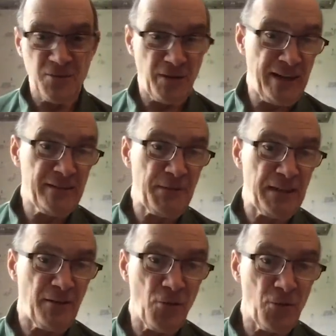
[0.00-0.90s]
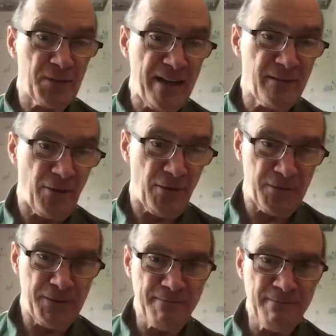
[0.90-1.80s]
So it had to be a local download.
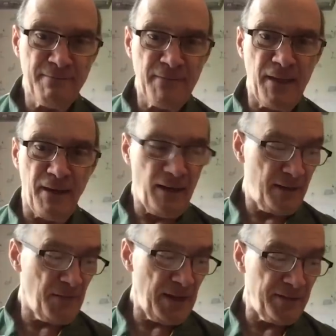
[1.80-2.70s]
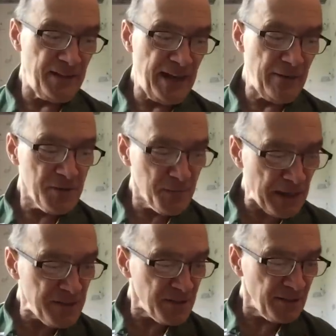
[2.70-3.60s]
And that was
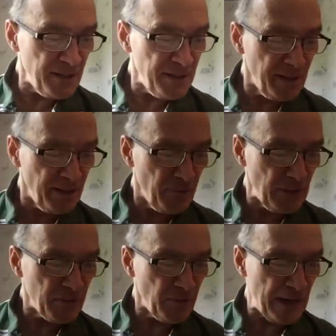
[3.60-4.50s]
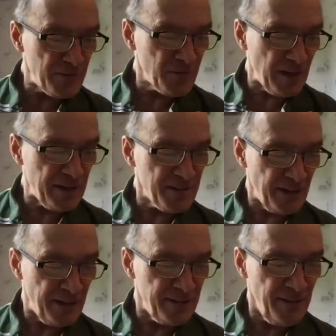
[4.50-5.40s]
basically what CrowdStrike
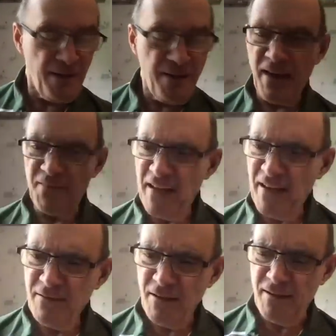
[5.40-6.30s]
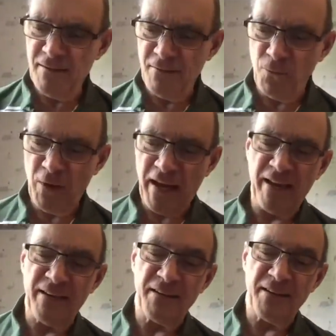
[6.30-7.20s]
said. And then we
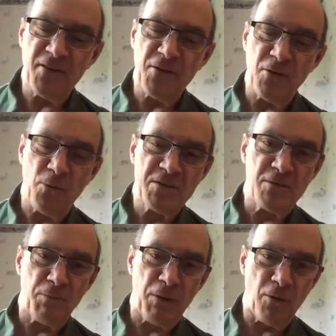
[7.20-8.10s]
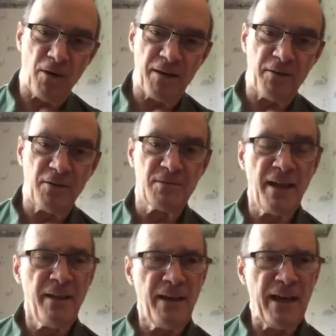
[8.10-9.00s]
had another whistleblower I know
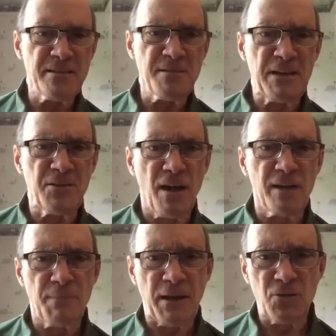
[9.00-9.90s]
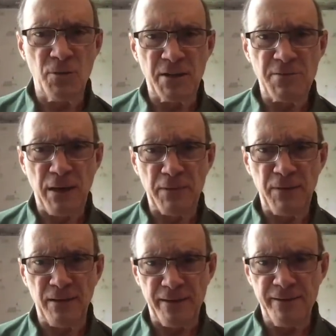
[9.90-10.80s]
hasn't been talked about too much
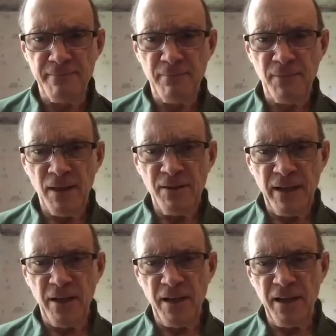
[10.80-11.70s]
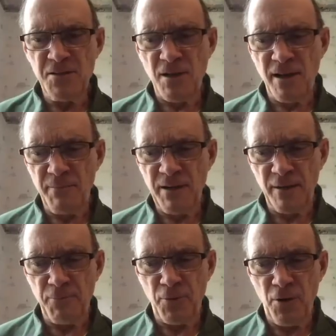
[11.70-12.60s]
publicly. He's talking about
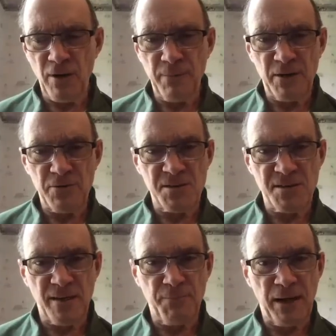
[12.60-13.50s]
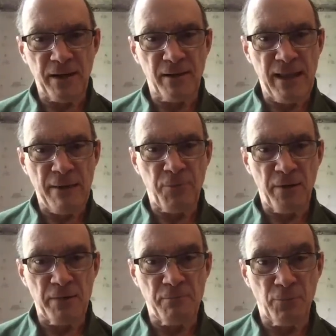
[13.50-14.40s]
a program that was set up by Clapper
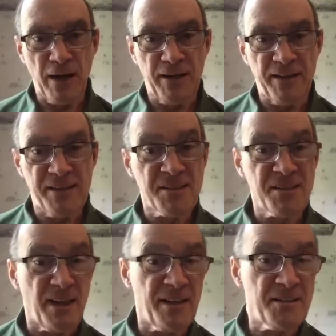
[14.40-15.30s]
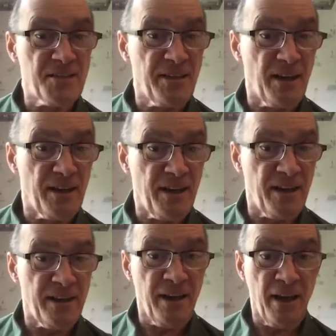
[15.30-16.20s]
and Brennan inside
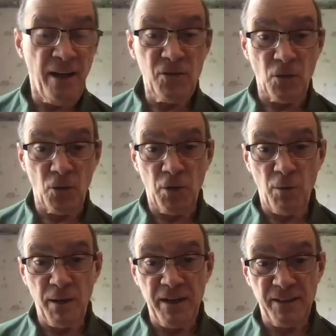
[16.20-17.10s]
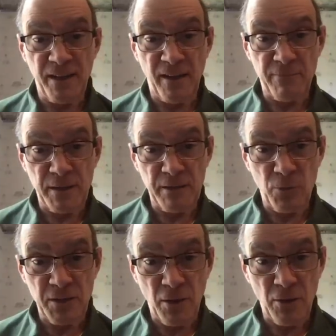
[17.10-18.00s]
CIA, so nobody in the government
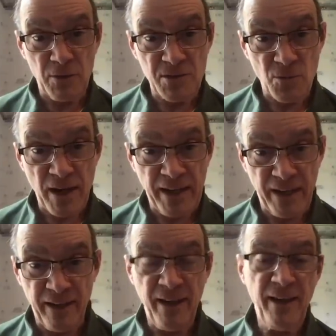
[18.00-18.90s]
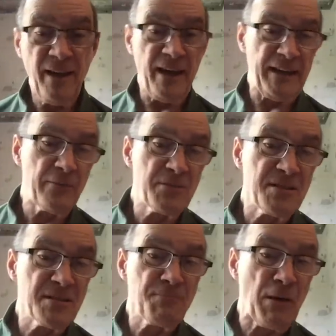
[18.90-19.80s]
would know it was running. And that was
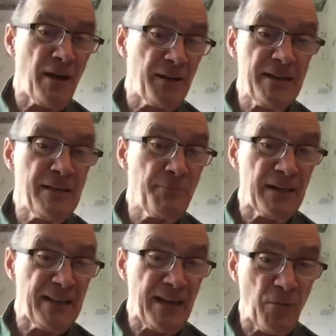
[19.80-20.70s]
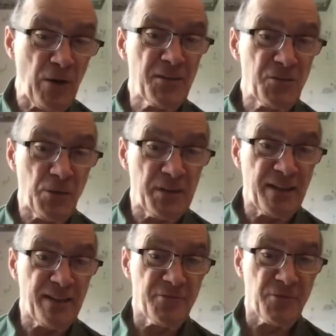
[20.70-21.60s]
to spy on anybody they wanted to in the
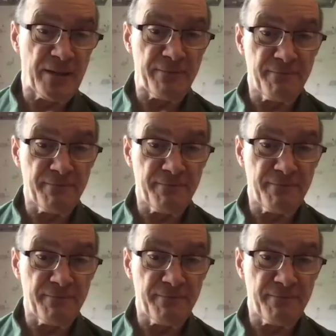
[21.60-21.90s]
country.